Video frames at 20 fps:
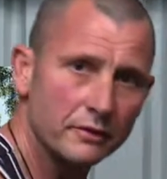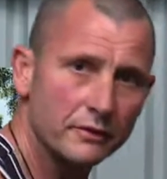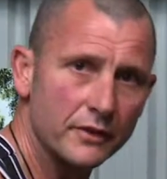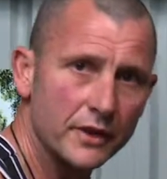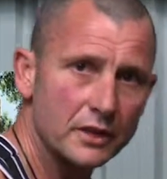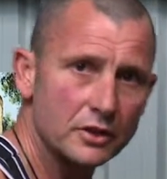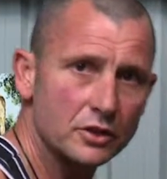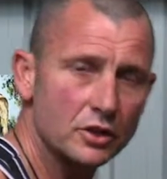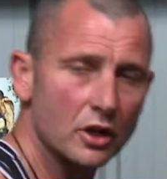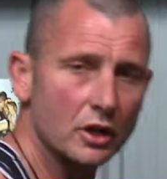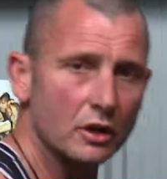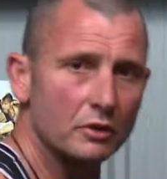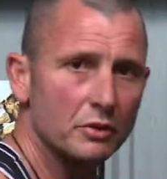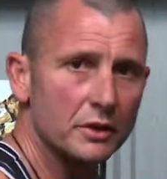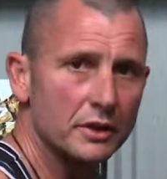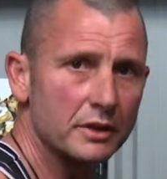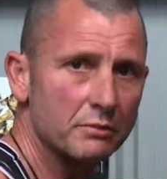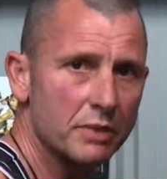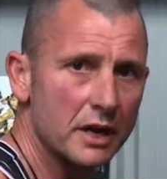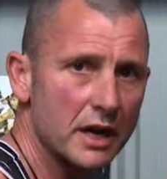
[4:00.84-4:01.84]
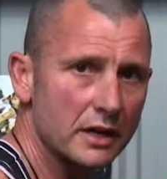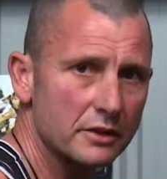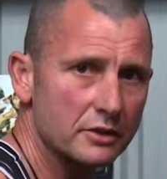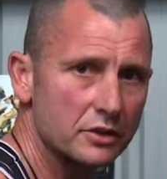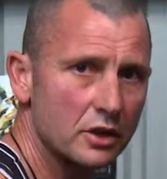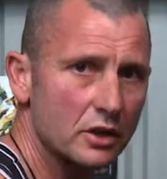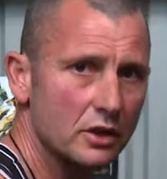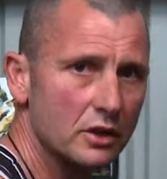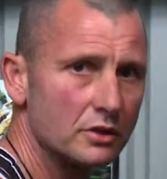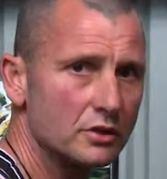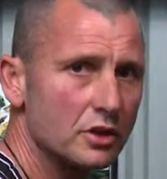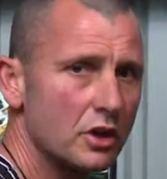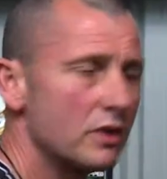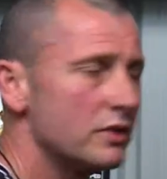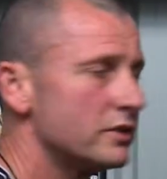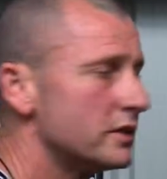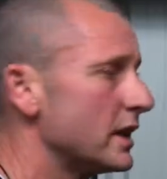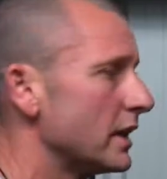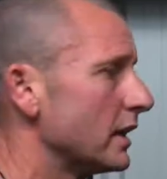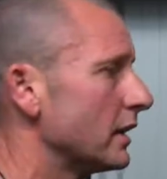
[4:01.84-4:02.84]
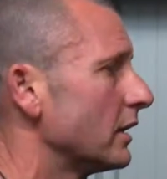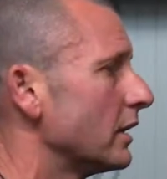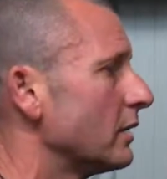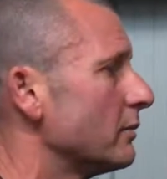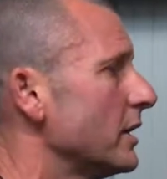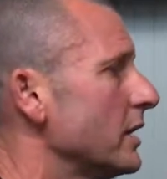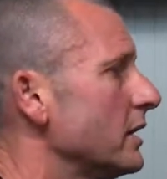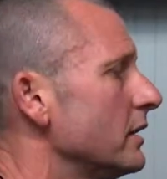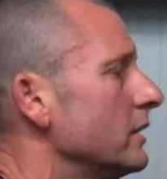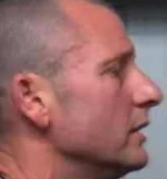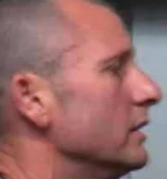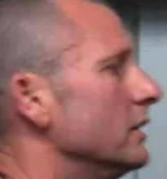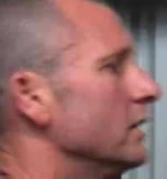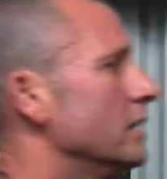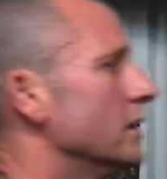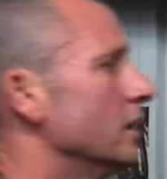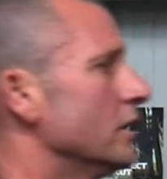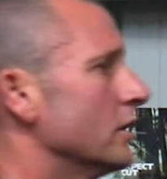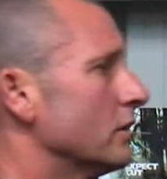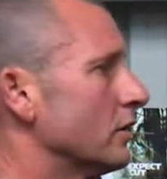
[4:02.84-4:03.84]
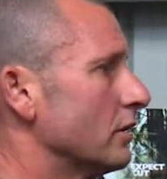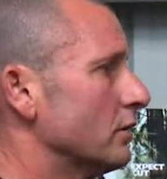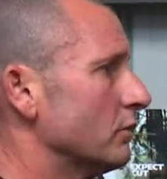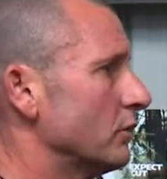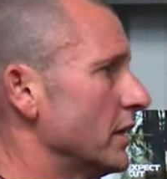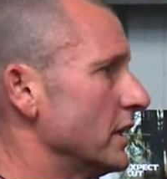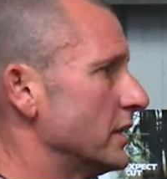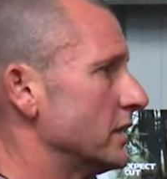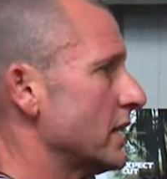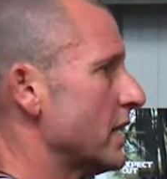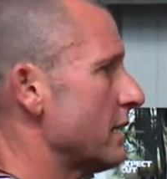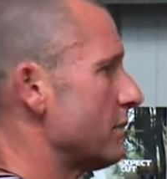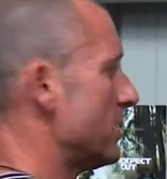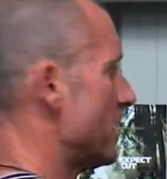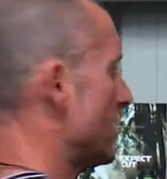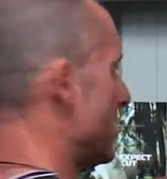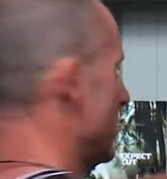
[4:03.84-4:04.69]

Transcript: feet shoulder width apart, turn the toes out a little bit. Going to reach up